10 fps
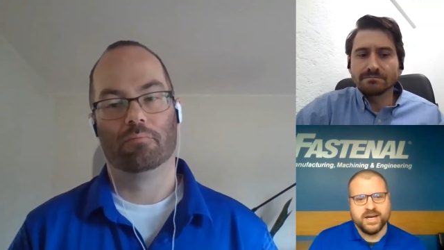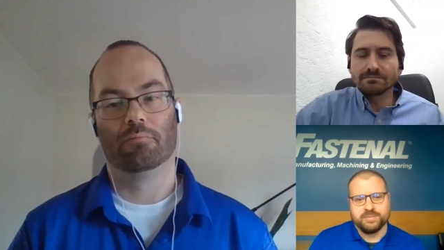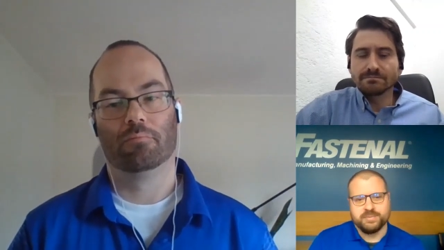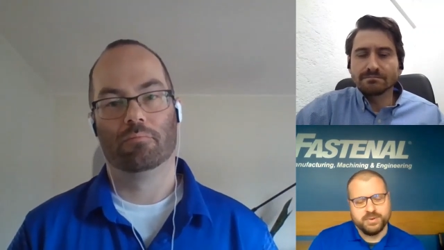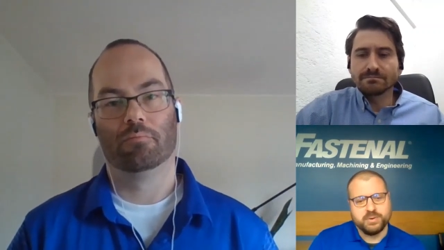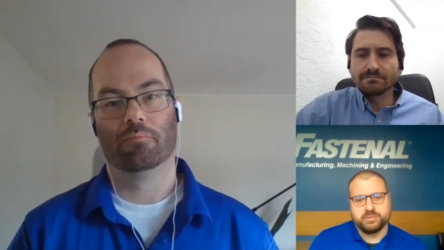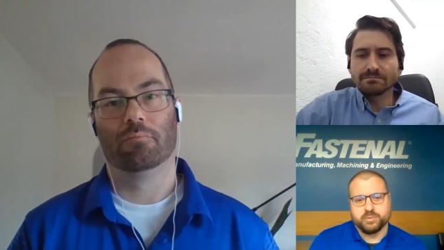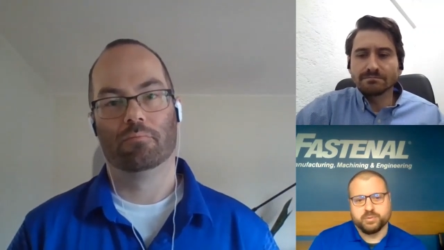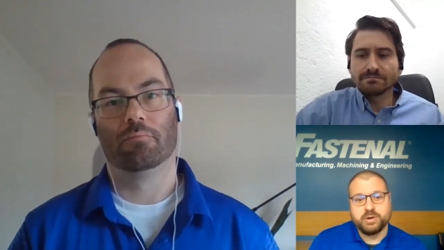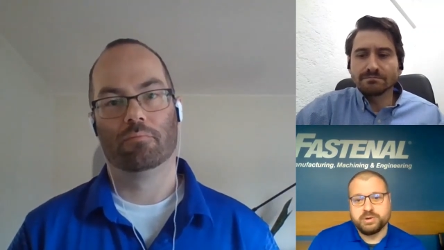Speaker 1: uh, but we'll,
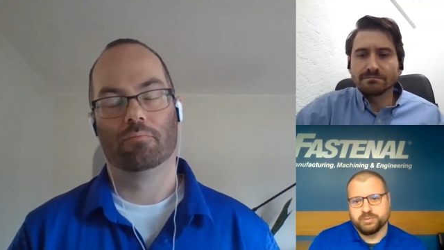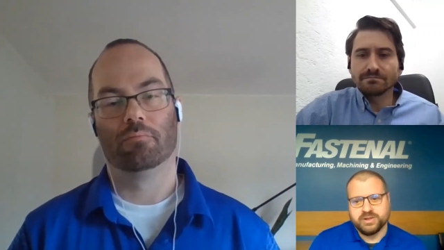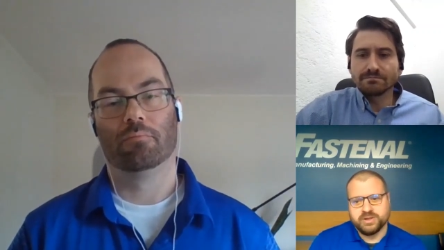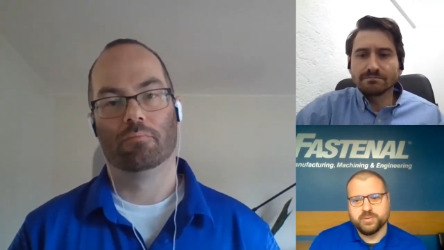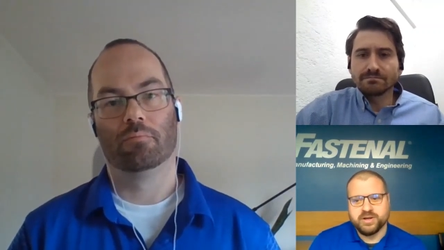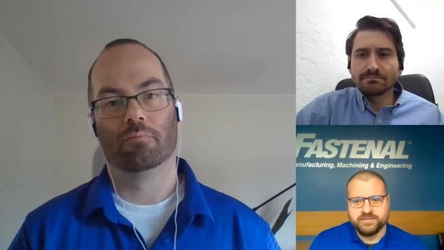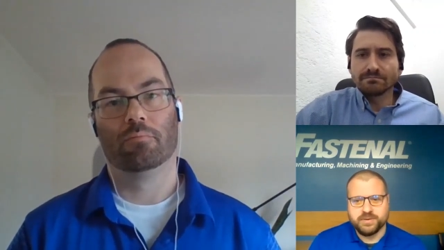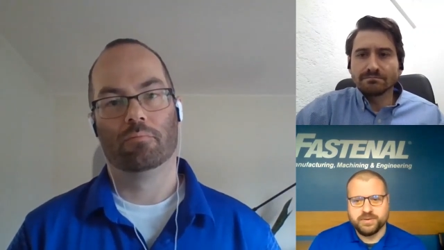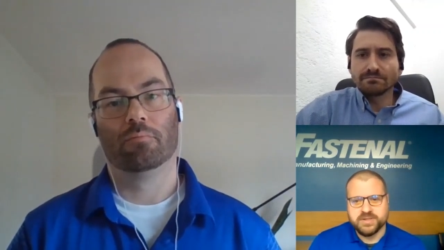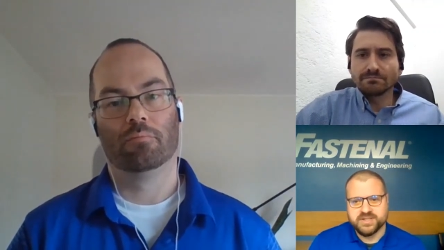where we really want to
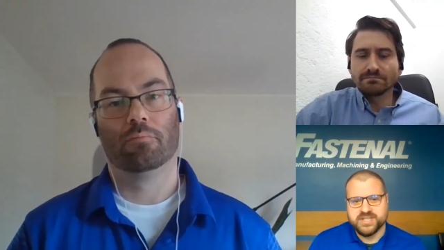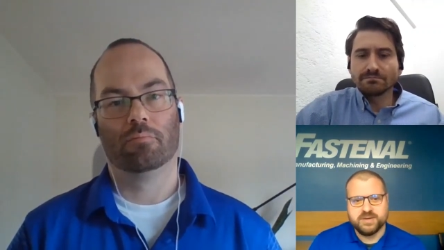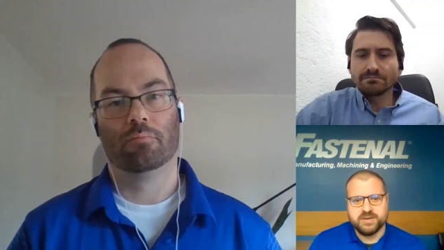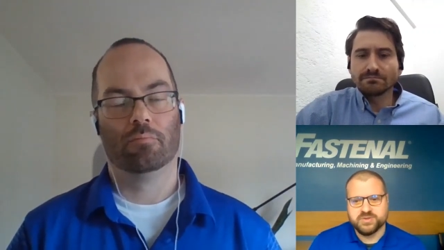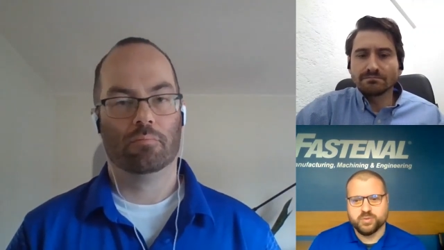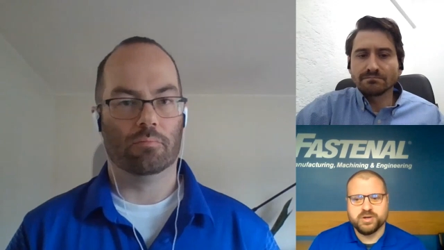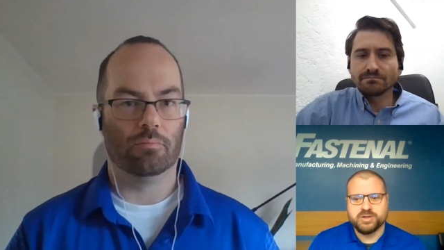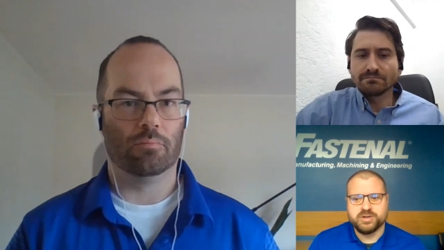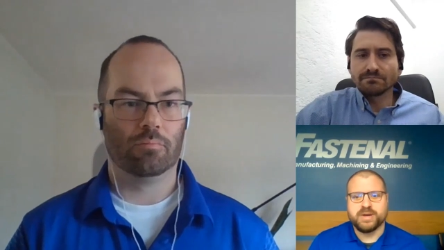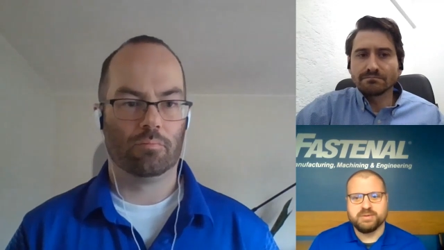focus our time is where
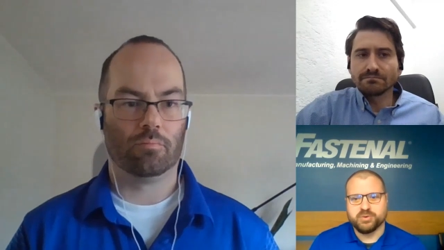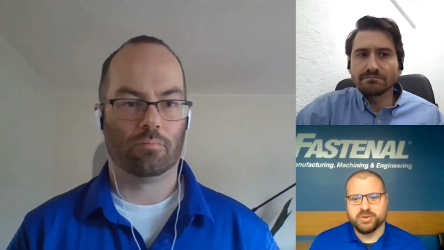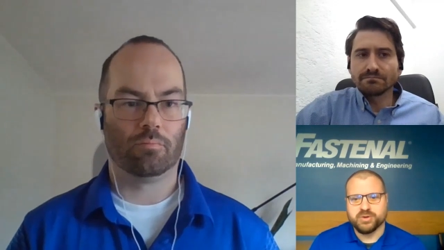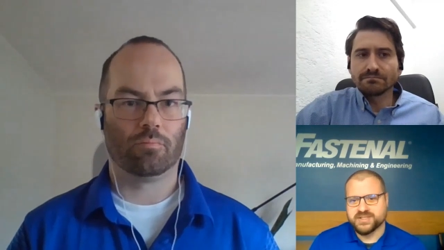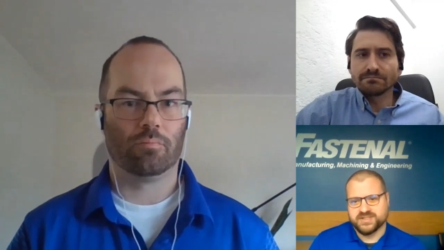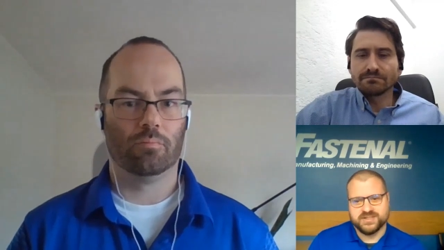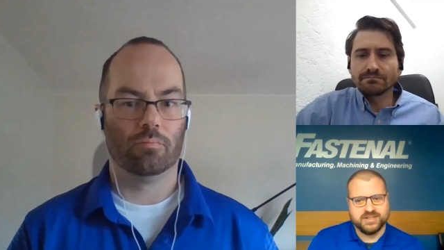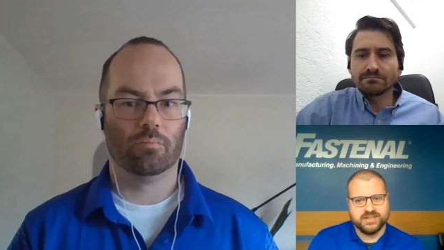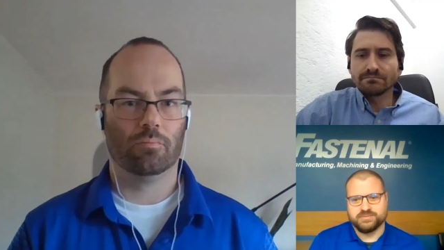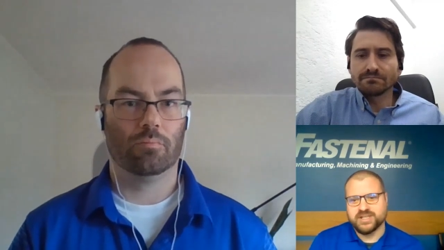the pain points because
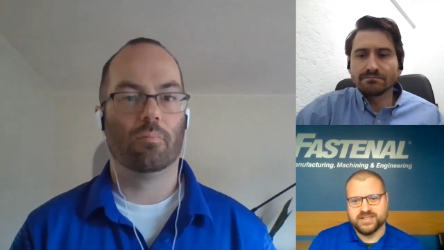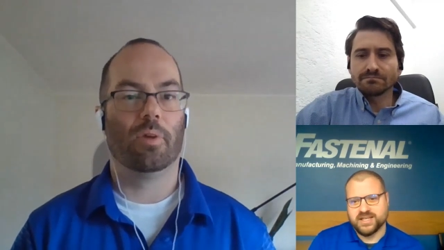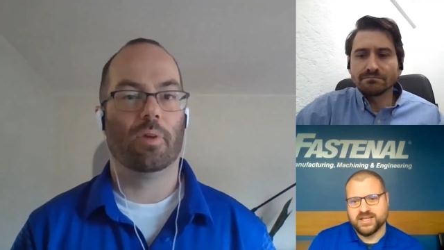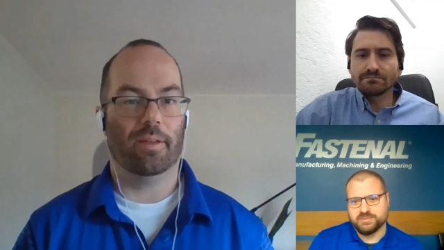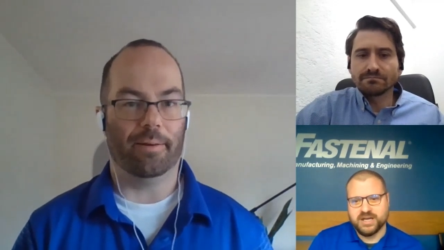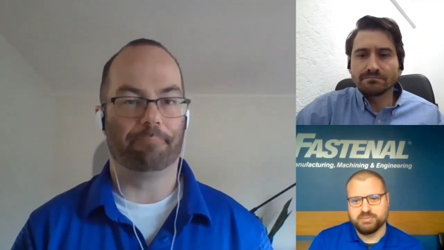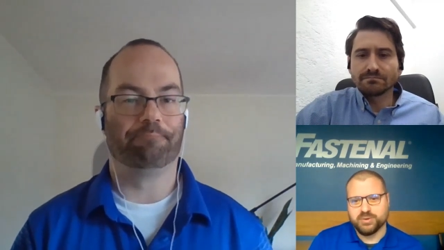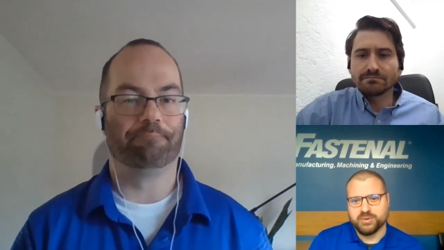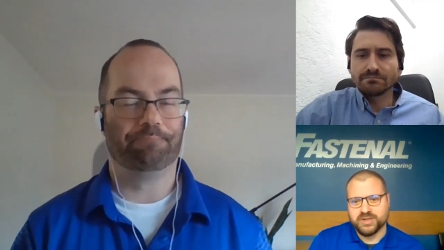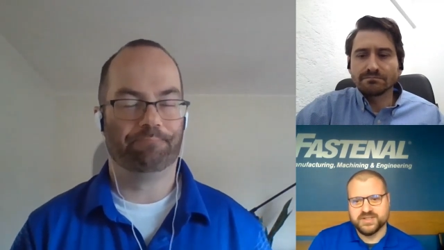if we can take the pain
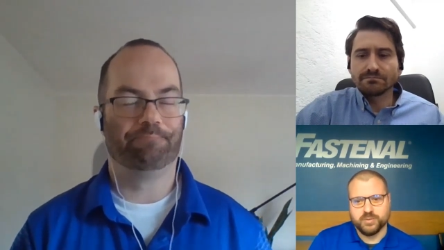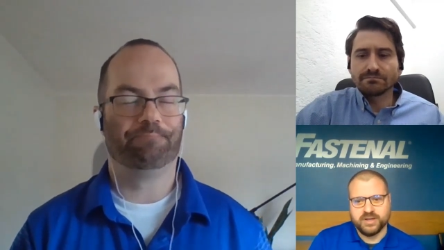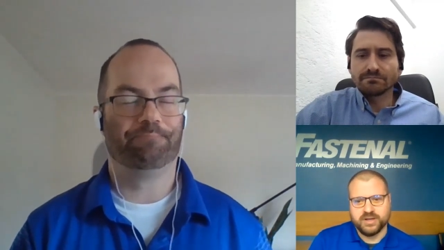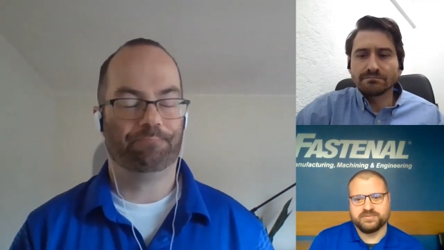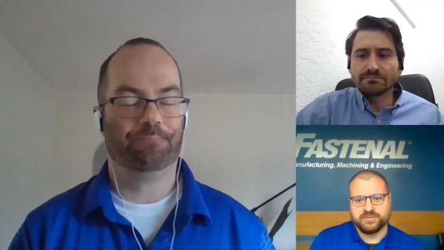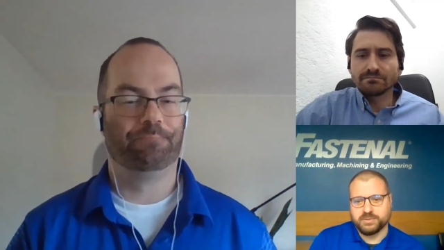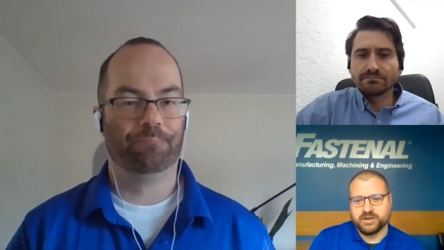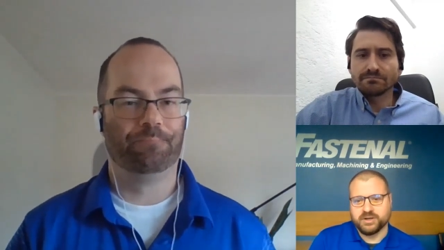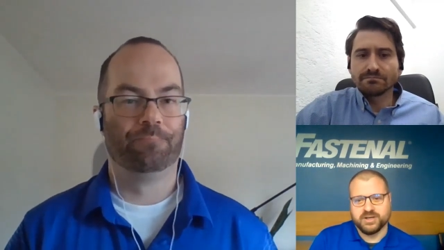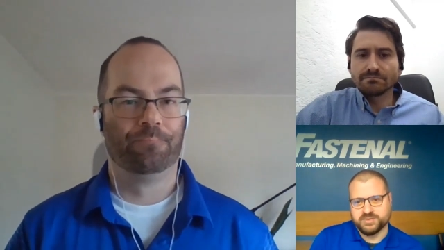points away from
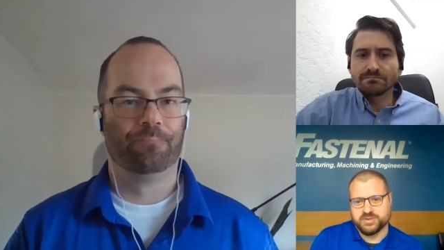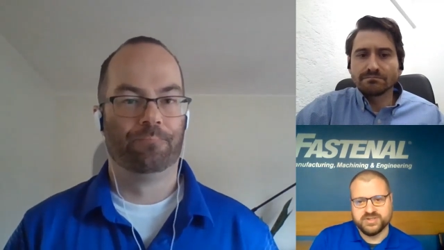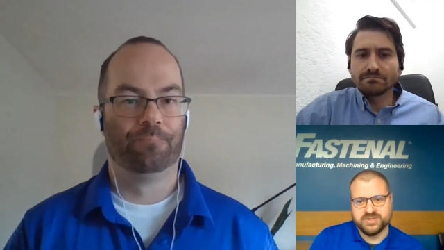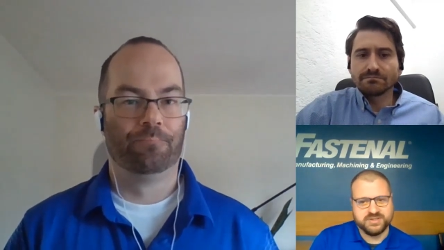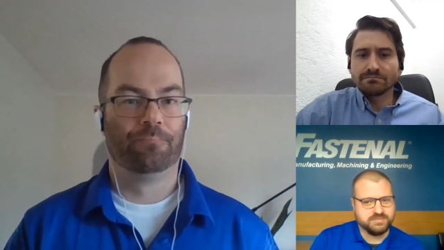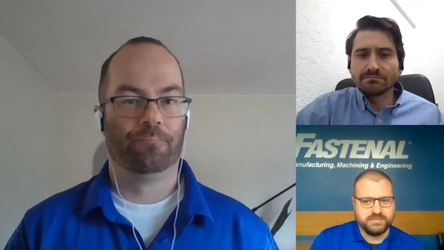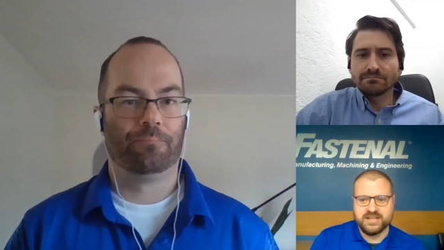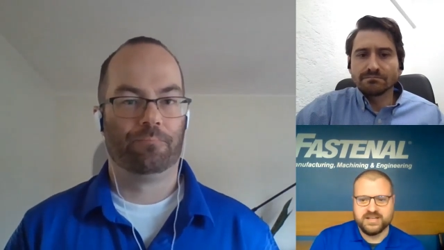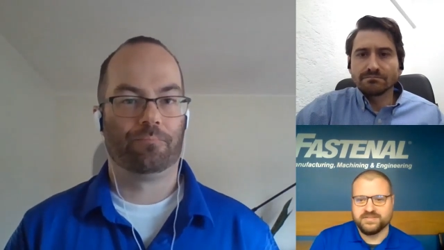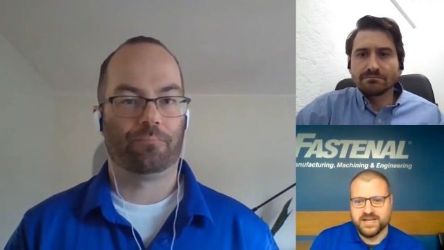our customers
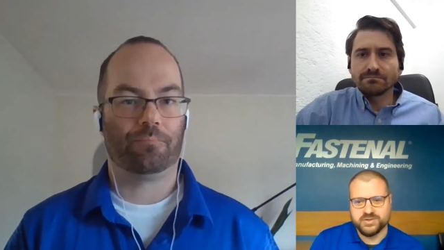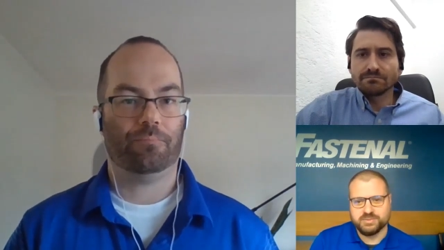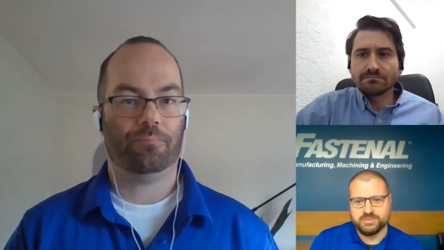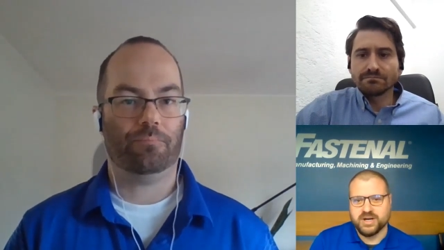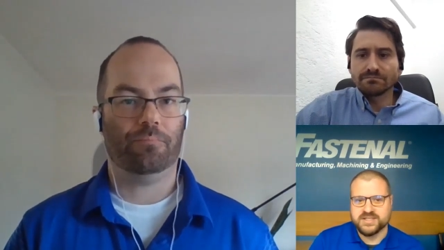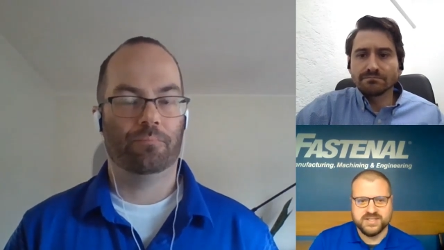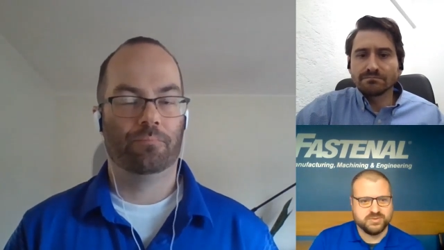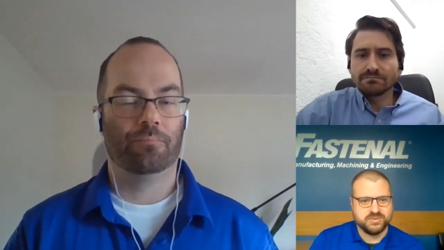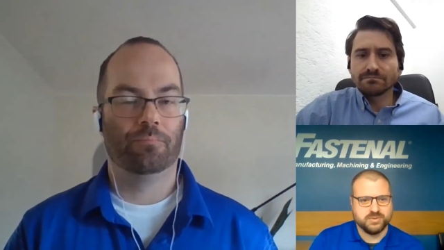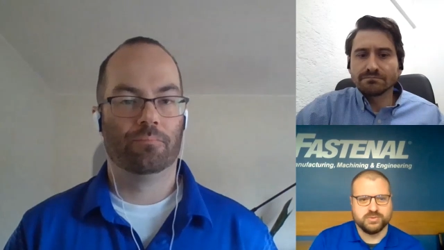manufacturing
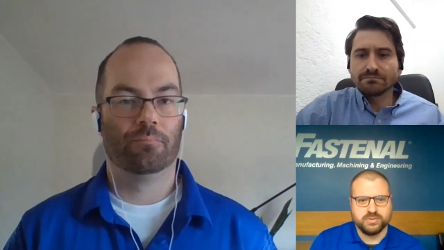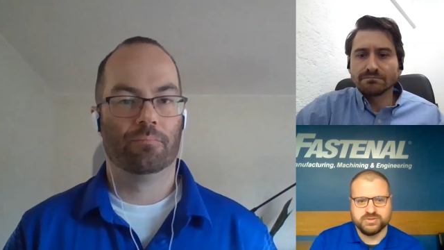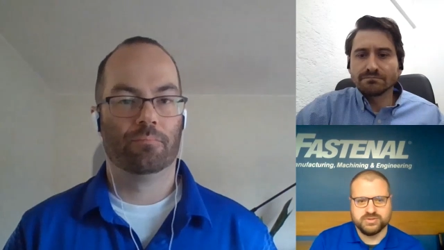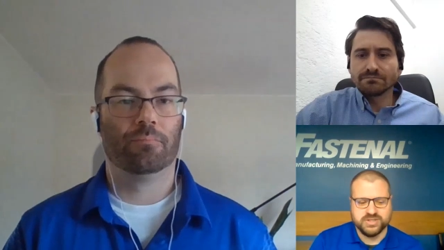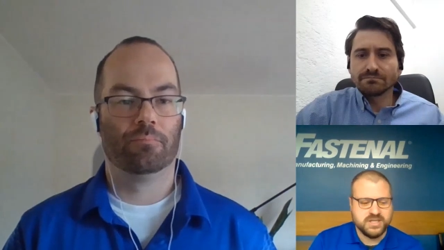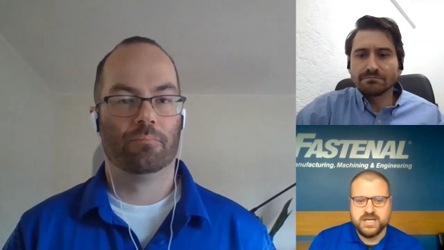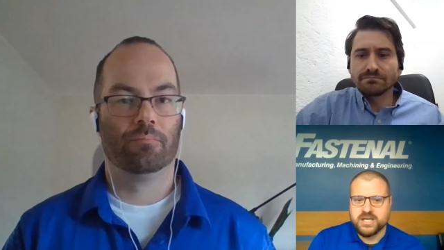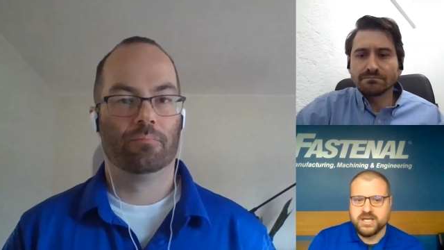process or, or just